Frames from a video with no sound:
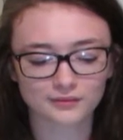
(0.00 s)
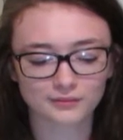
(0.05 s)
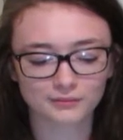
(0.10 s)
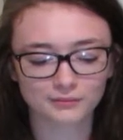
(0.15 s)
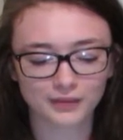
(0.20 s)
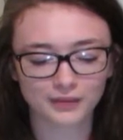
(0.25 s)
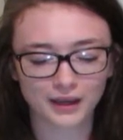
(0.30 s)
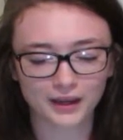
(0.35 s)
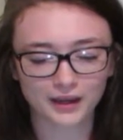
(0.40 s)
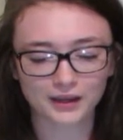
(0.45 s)

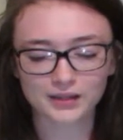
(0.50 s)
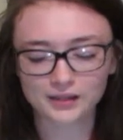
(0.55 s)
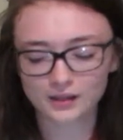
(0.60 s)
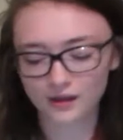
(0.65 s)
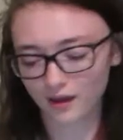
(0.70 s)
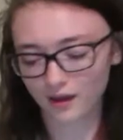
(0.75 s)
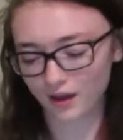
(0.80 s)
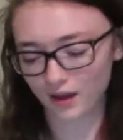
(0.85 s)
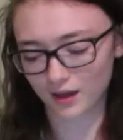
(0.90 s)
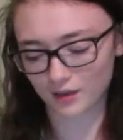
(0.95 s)
my
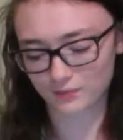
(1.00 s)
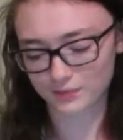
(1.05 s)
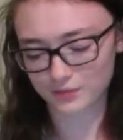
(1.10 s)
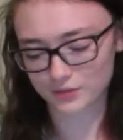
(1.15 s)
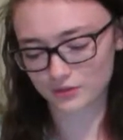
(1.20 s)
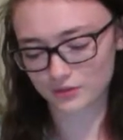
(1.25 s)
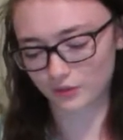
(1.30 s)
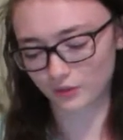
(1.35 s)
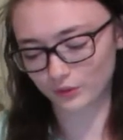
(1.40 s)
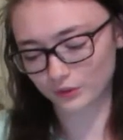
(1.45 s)

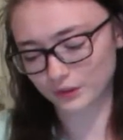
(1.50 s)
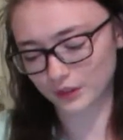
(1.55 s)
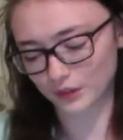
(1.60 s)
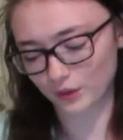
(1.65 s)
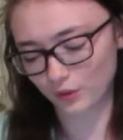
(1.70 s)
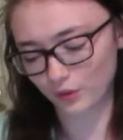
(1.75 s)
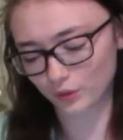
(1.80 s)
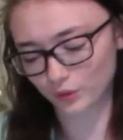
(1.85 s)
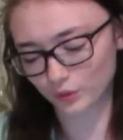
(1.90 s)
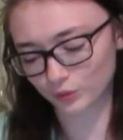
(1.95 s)
cups only
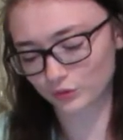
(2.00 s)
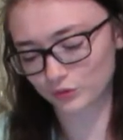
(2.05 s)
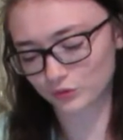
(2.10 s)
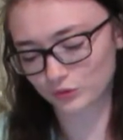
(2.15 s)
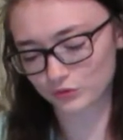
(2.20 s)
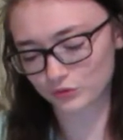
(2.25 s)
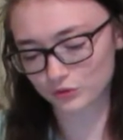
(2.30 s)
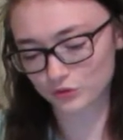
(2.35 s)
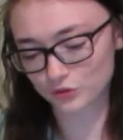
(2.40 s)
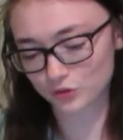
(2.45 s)
hold
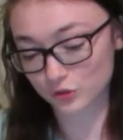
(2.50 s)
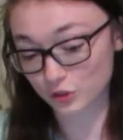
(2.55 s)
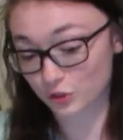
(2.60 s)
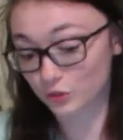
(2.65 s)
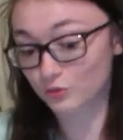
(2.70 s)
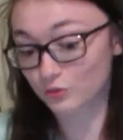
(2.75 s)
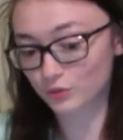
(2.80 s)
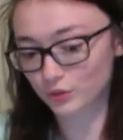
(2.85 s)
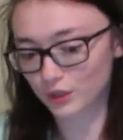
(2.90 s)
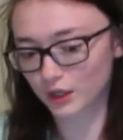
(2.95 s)

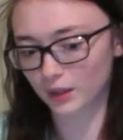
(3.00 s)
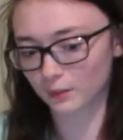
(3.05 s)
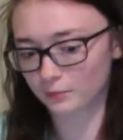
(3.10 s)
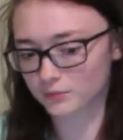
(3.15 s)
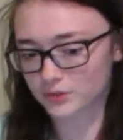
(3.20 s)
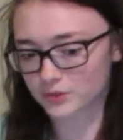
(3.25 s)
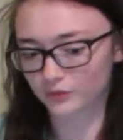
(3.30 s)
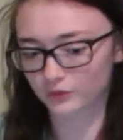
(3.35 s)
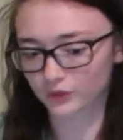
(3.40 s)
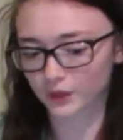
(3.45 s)
2
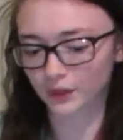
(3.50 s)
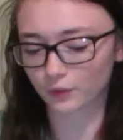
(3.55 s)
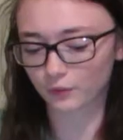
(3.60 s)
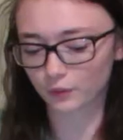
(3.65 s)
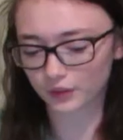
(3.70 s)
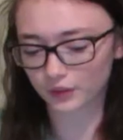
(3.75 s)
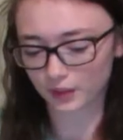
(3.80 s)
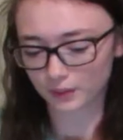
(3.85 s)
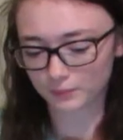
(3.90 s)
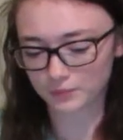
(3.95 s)
cups of
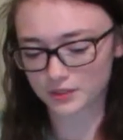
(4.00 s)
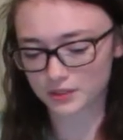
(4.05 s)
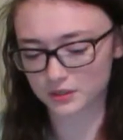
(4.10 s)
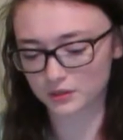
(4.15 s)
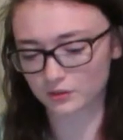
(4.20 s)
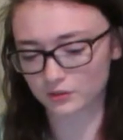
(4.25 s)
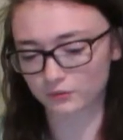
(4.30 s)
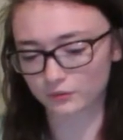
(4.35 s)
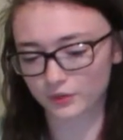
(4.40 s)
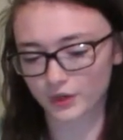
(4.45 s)
liquid up to
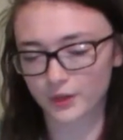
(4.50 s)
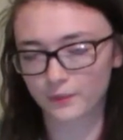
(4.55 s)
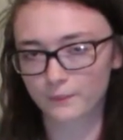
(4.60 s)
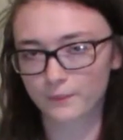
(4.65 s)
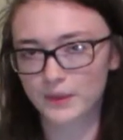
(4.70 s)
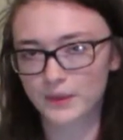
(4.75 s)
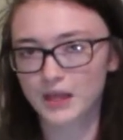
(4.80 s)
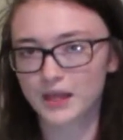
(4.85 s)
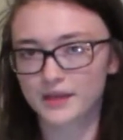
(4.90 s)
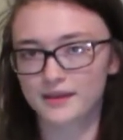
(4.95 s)
the
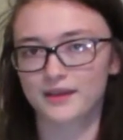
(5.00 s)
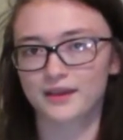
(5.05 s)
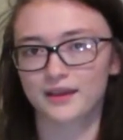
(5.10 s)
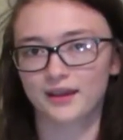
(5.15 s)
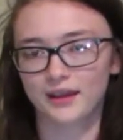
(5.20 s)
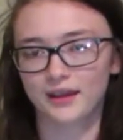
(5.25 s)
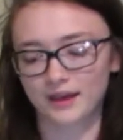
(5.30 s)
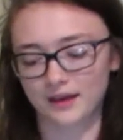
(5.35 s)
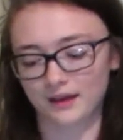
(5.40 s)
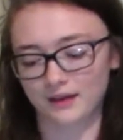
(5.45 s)
rim,
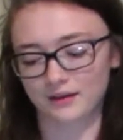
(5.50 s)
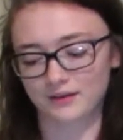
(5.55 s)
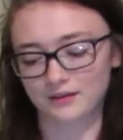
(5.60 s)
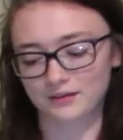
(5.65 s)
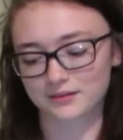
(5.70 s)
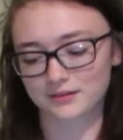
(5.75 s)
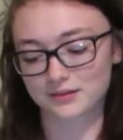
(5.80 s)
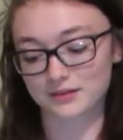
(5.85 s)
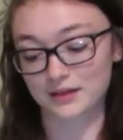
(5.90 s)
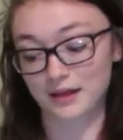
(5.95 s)

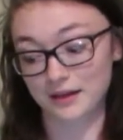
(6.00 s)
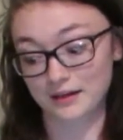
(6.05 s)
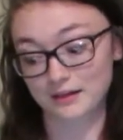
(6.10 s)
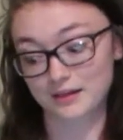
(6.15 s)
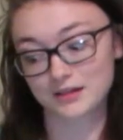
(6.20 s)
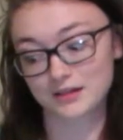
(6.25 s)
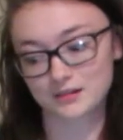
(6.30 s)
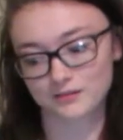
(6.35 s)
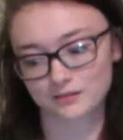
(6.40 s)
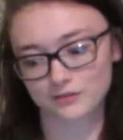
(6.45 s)
and I
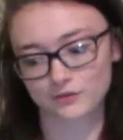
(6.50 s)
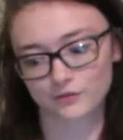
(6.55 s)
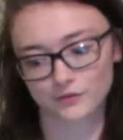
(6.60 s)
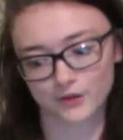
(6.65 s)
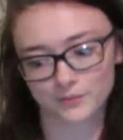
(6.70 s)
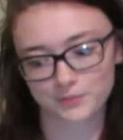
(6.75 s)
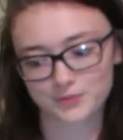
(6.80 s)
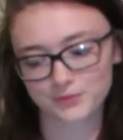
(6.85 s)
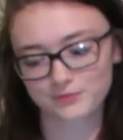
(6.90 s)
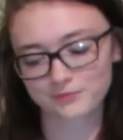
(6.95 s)
needed 2
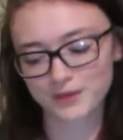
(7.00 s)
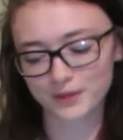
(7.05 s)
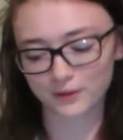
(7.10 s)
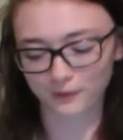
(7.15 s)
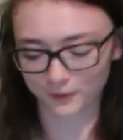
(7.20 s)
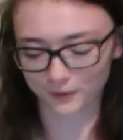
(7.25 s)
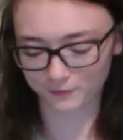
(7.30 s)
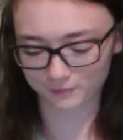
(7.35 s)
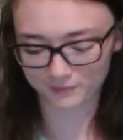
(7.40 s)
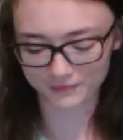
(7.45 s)
cups of
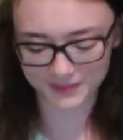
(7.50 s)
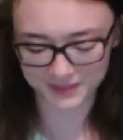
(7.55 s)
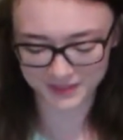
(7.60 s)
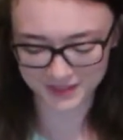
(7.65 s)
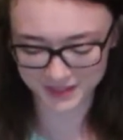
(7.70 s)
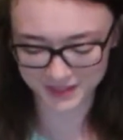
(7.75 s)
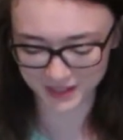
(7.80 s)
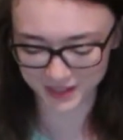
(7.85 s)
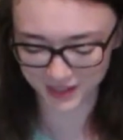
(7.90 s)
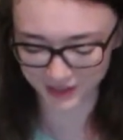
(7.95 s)
milk.
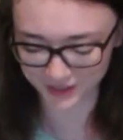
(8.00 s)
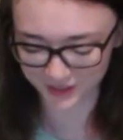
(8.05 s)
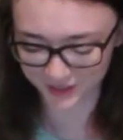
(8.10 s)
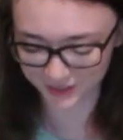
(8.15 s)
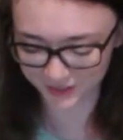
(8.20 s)
So